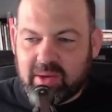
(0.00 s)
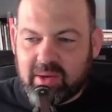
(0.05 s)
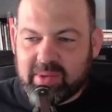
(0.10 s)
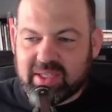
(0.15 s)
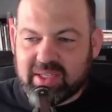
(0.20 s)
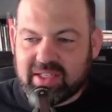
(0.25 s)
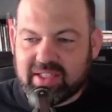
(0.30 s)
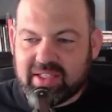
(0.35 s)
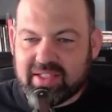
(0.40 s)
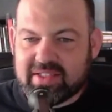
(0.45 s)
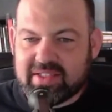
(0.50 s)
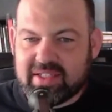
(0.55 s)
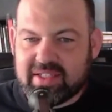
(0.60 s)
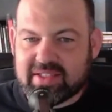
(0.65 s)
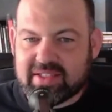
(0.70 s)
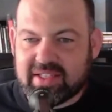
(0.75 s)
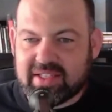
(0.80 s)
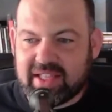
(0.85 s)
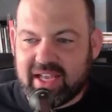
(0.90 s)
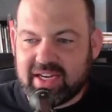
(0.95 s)
Simon,
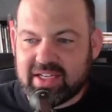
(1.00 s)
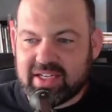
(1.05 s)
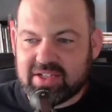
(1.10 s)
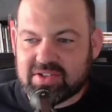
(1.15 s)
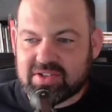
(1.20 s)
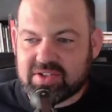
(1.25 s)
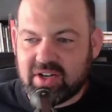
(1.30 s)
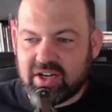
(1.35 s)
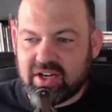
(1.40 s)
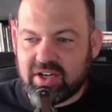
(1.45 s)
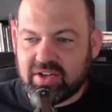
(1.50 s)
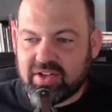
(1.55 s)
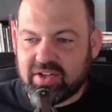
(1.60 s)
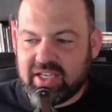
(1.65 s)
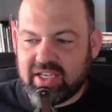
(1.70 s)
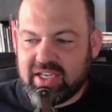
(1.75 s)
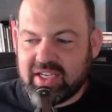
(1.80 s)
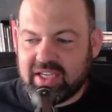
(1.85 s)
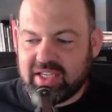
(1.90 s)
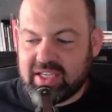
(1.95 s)
listening to that
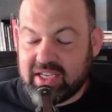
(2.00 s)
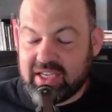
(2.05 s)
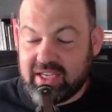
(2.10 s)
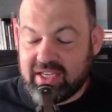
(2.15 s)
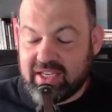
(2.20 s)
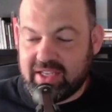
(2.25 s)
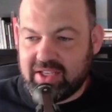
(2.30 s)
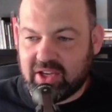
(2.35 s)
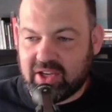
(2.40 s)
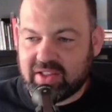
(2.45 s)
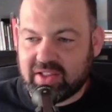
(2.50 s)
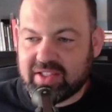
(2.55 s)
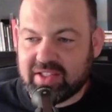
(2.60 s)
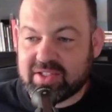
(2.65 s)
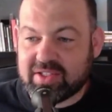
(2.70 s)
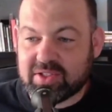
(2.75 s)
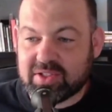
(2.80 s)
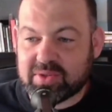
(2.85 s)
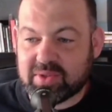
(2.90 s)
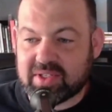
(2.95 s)
intro,
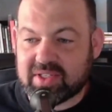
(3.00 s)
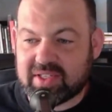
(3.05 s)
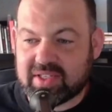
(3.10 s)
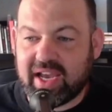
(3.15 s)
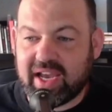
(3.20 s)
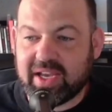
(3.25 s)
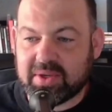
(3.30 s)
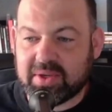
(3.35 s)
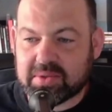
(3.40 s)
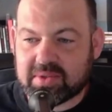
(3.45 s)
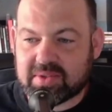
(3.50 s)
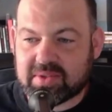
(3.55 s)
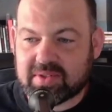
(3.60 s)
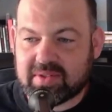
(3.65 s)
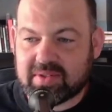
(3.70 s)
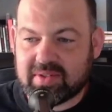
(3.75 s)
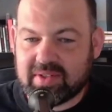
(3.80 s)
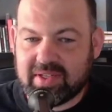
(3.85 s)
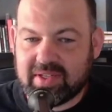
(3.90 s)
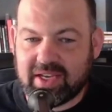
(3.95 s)
listening to
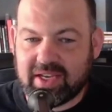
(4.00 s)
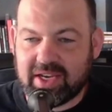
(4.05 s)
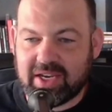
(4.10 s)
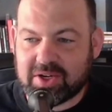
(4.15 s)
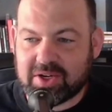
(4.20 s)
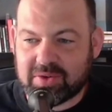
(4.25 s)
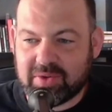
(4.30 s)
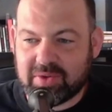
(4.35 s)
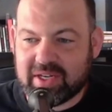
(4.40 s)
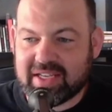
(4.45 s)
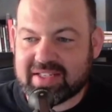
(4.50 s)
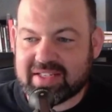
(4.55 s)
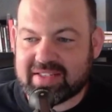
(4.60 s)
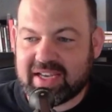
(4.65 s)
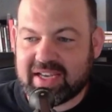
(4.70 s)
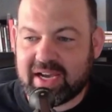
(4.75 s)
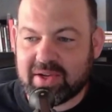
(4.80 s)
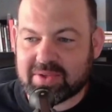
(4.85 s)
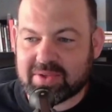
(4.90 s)
a career